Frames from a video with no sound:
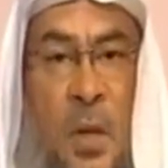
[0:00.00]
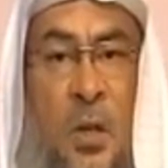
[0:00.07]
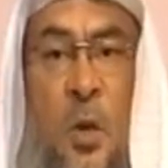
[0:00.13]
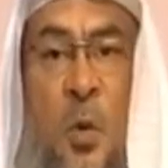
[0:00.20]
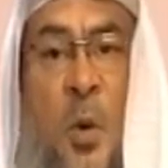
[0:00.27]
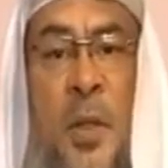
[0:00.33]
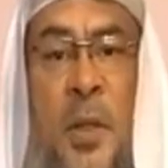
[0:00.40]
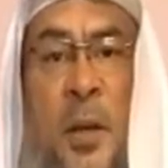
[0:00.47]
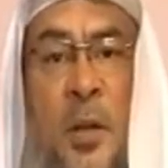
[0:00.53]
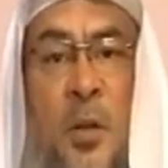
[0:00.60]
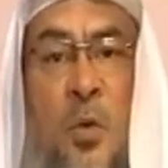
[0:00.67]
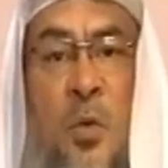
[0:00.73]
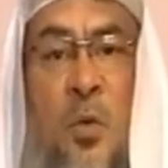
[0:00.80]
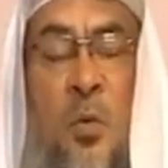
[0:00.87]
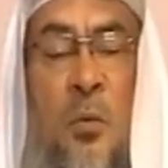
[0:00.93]
So whether
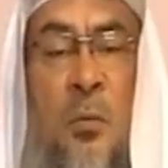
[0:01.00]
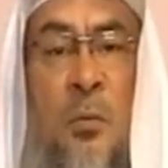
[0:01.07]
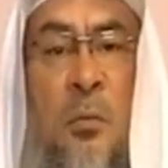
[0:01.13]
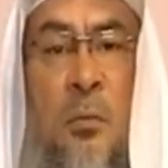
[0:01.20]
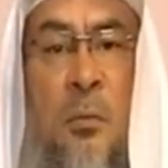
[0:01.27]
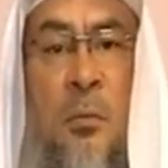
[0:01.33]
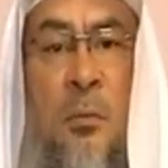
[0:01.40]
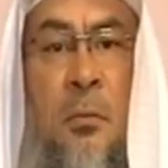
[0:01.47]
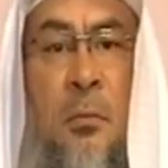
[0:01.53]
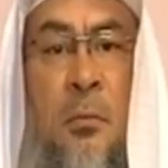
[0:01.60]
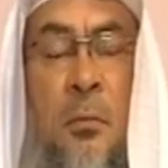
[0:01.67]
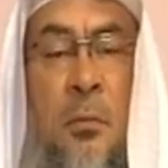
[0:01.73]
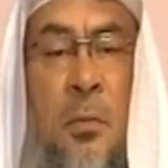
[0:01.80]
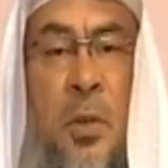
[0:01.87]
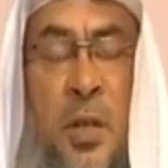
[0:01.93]
you
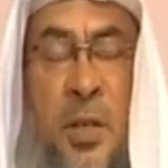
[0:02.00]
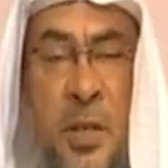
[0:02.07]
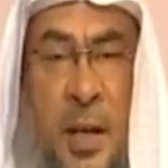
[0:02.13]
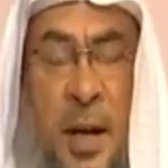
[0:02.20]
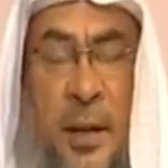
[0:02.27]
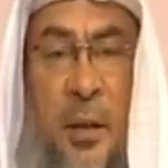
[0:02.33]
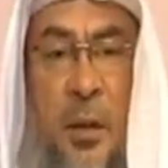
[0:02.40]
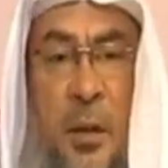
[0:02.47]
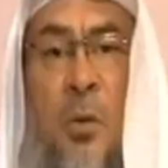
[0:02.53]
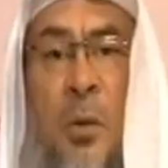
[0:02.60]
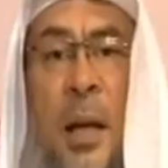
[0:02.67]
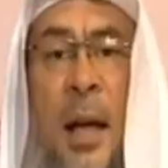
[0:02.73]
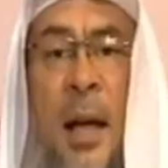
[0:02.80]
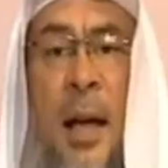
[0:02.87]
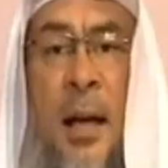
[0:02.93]
recite the
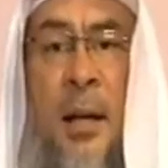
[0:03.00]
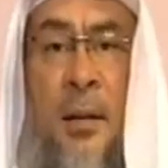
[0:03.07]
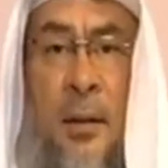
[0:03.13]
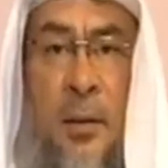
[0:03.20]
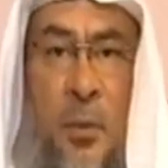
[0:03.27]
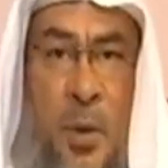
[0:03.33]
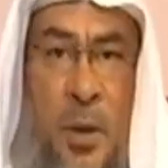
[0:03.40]
Quran,